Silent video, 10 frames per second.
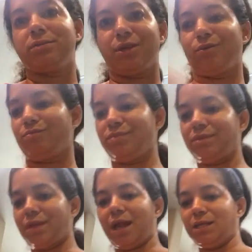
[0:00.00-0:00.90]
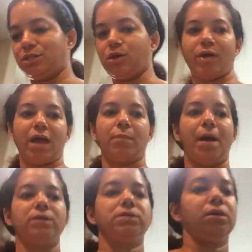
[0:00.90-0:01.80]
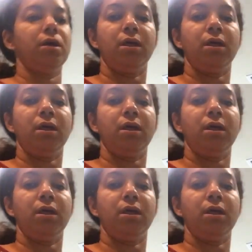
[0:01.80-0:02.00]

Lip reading: So at least some kind of pasta